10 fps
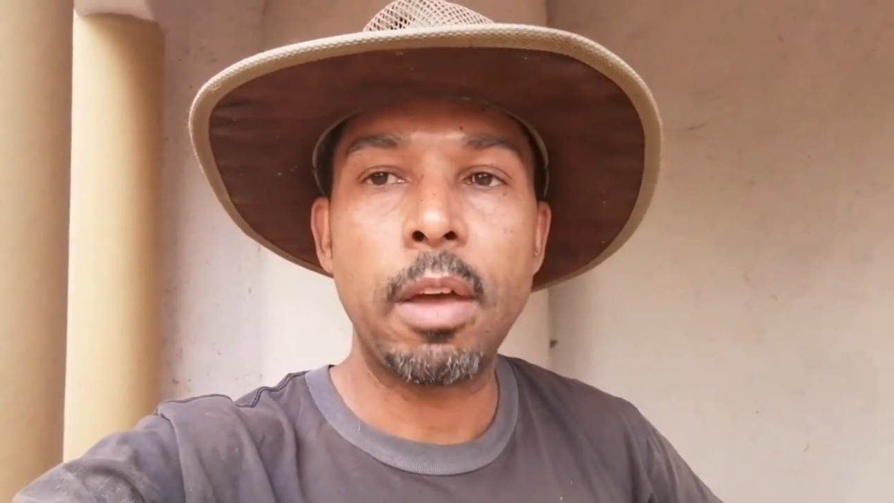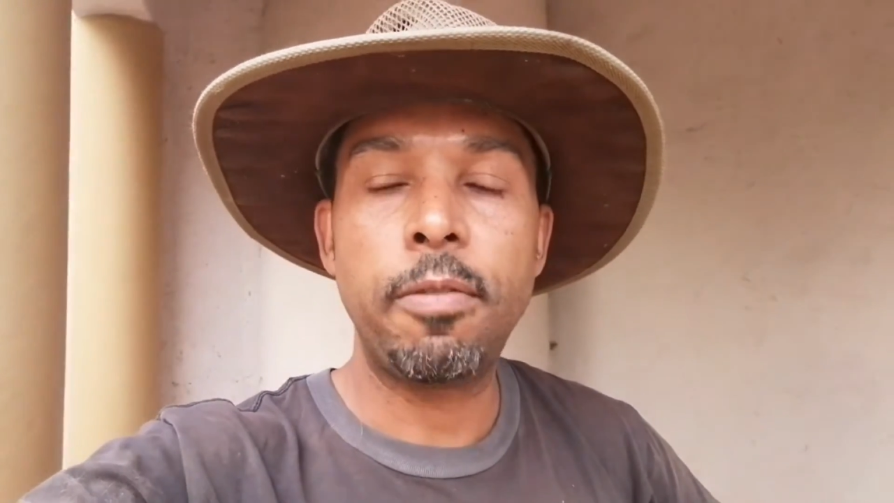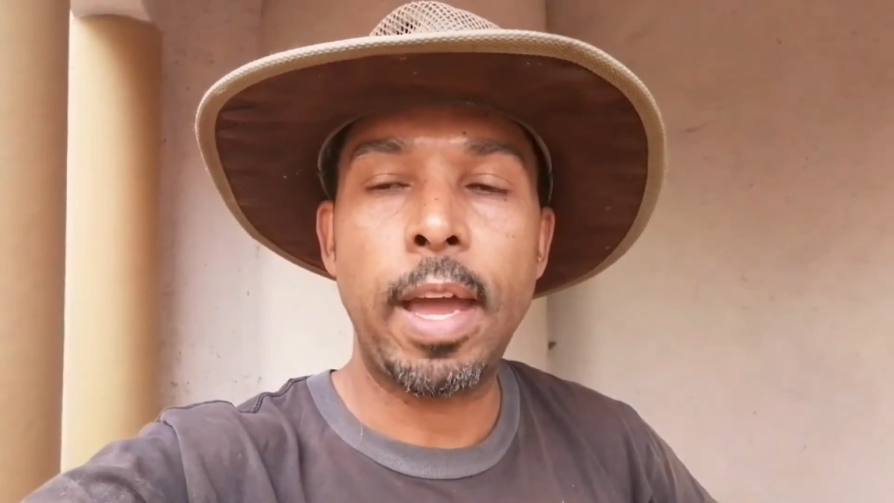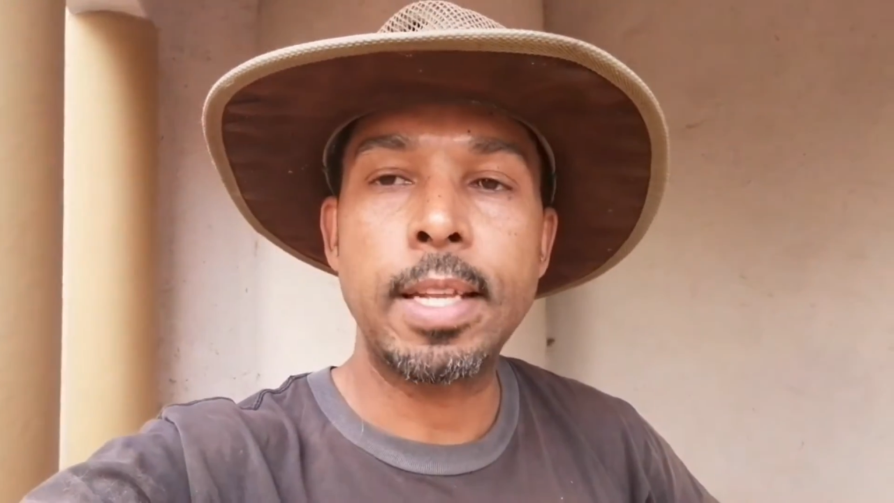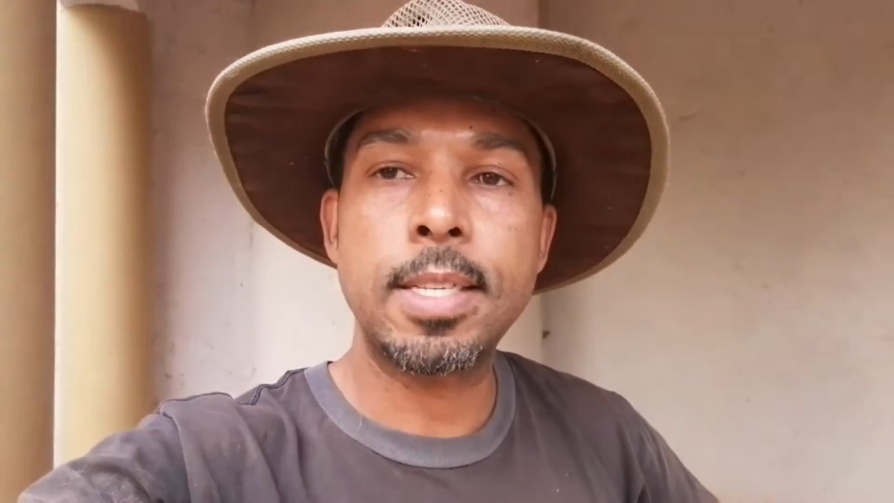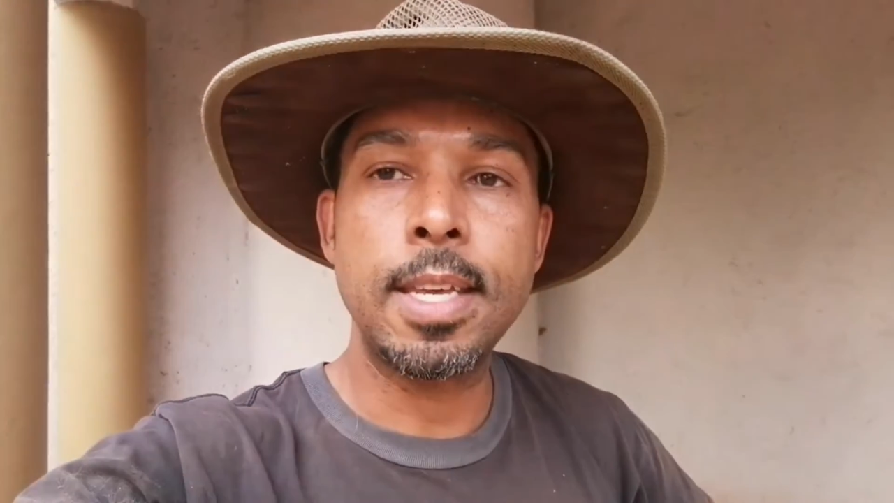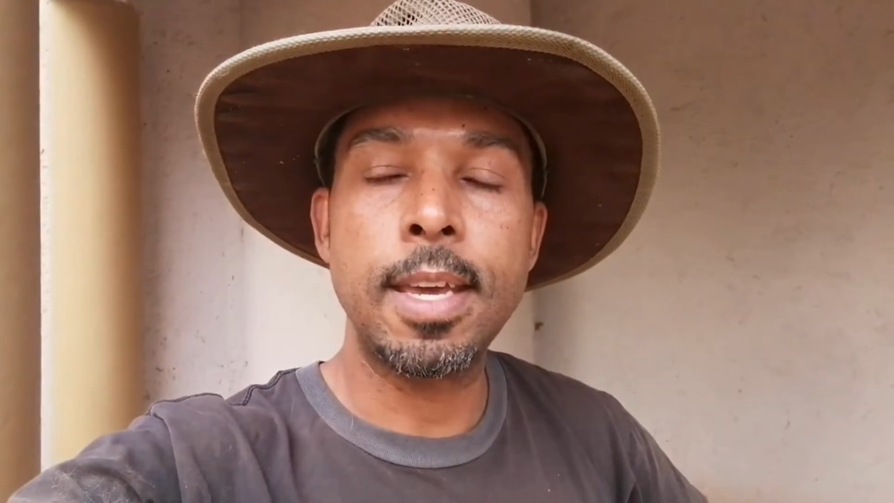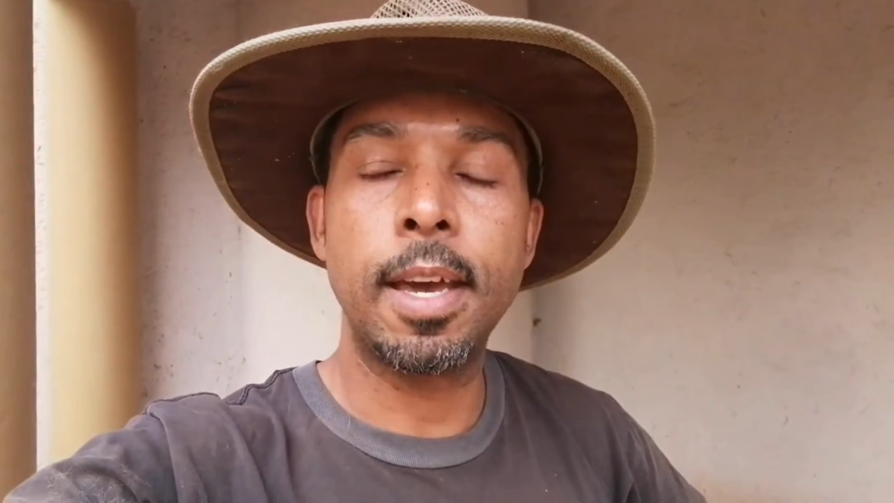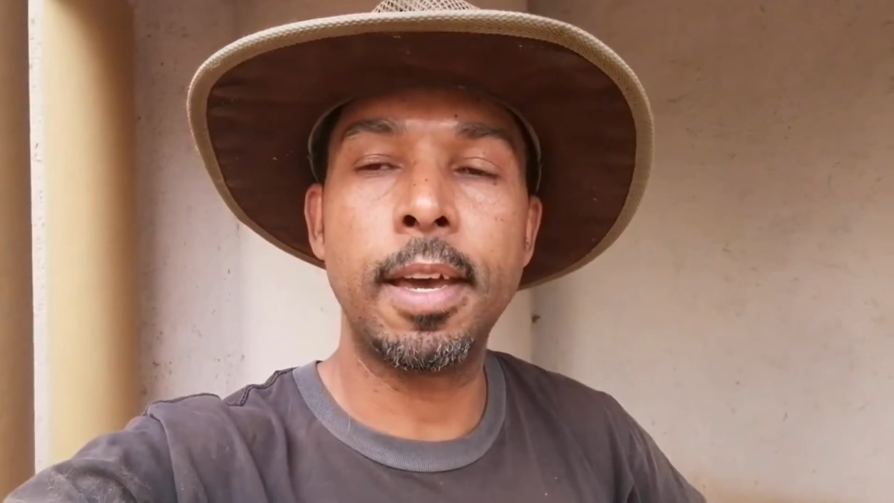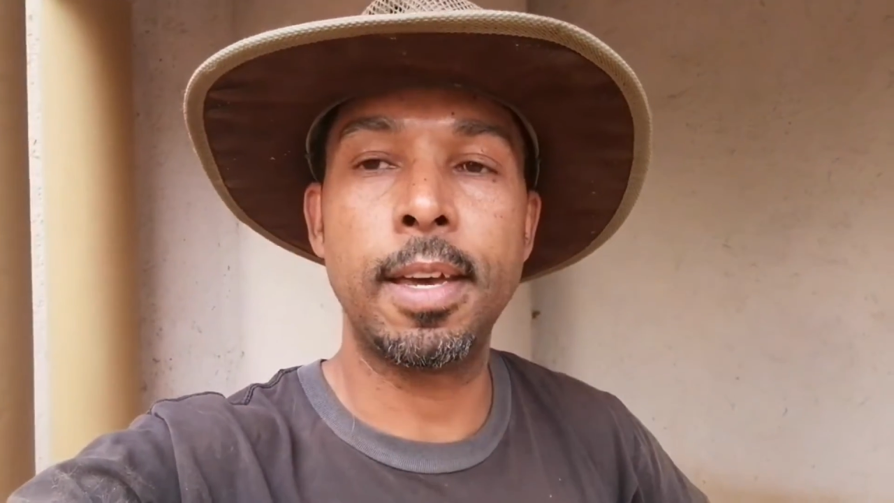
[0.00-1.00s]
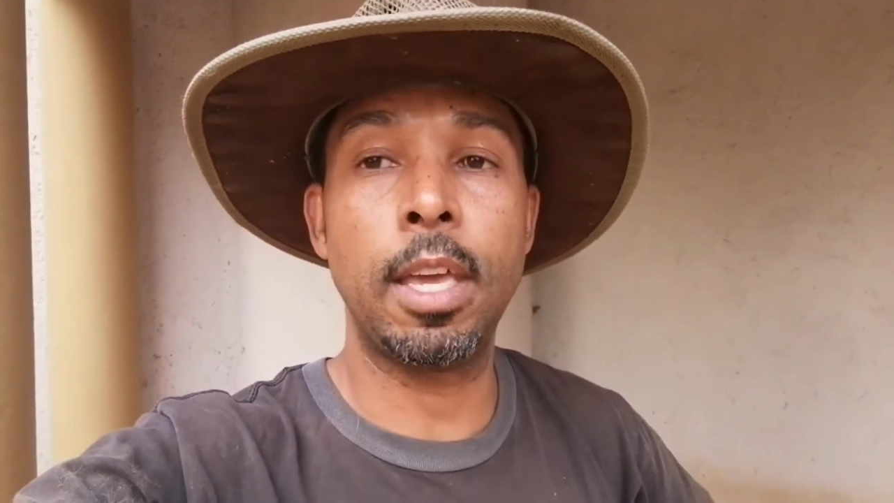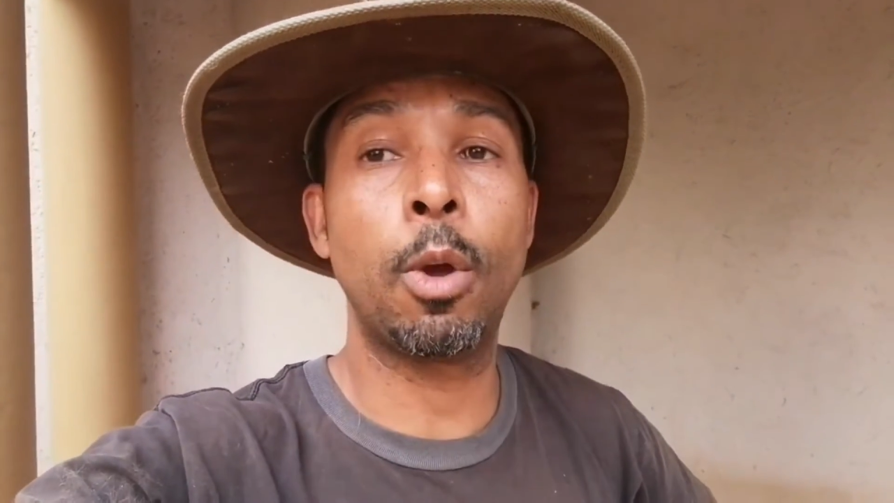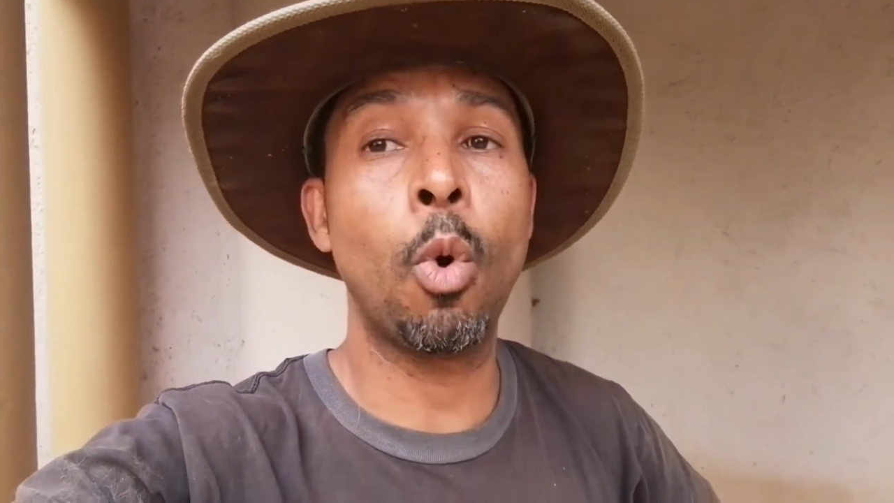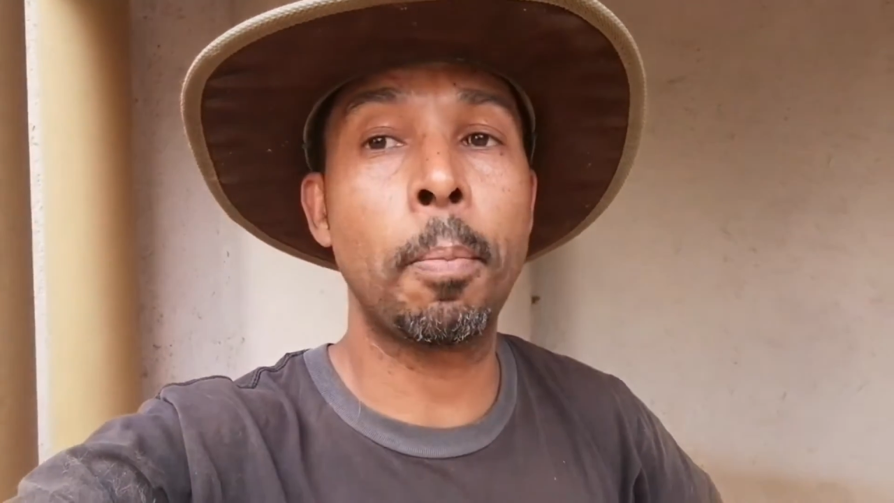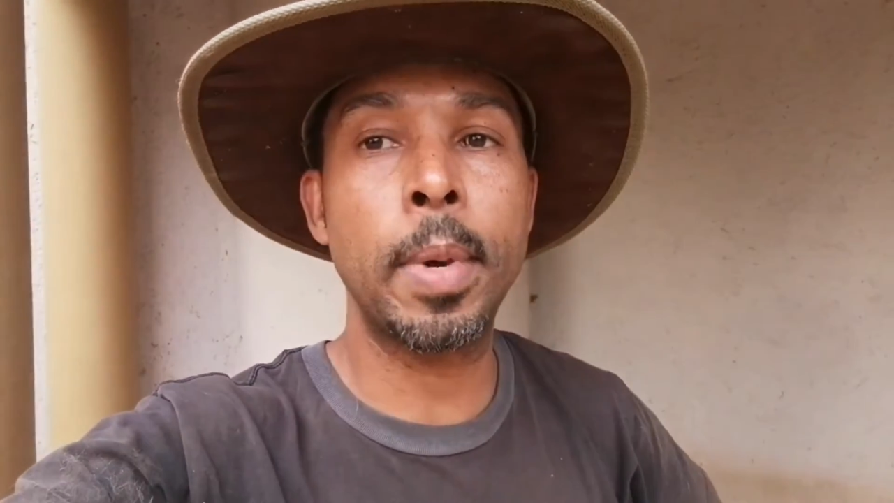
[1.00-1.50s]
fancy
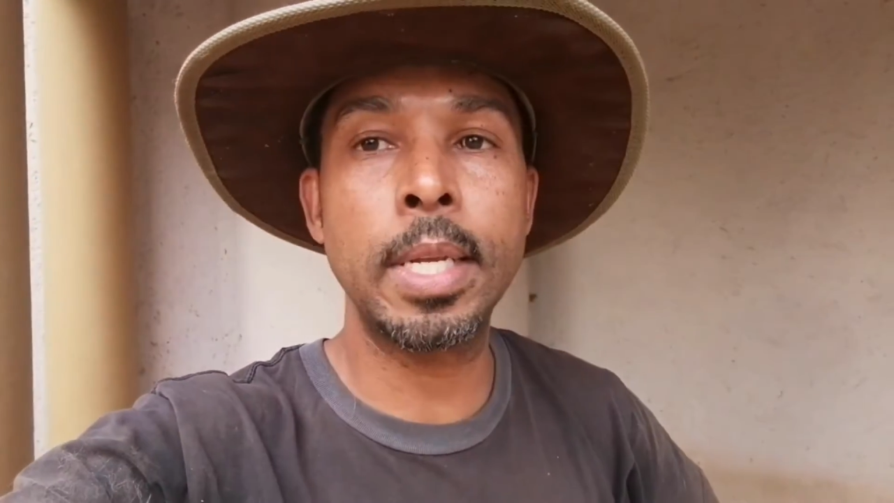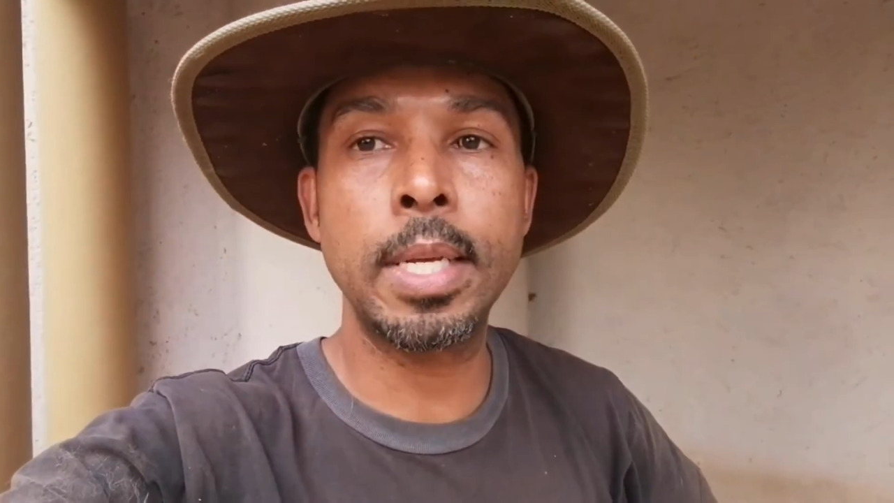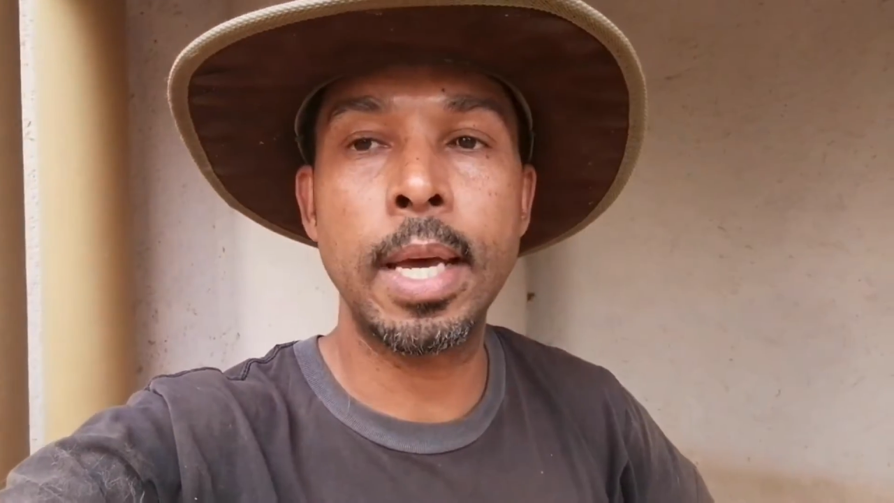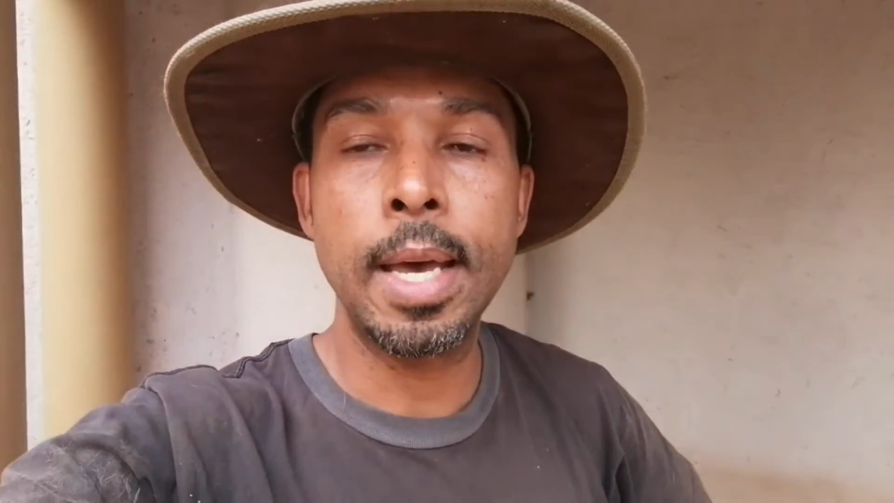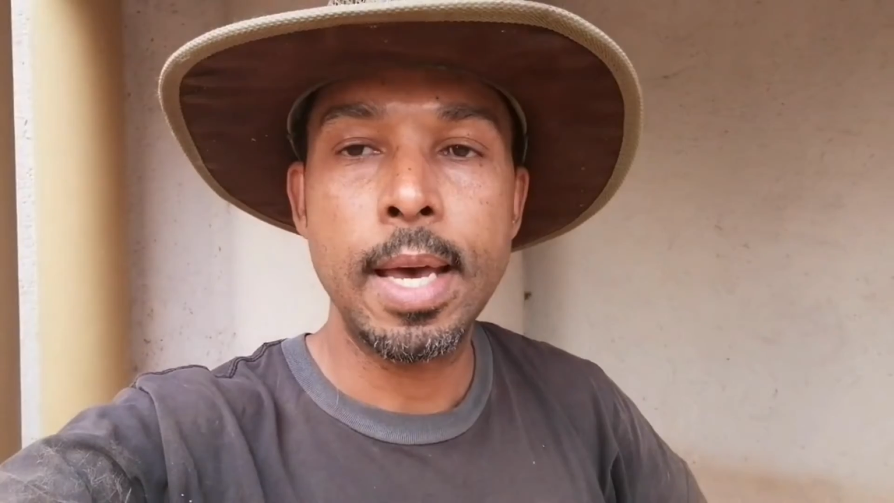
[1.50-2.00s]
equipment.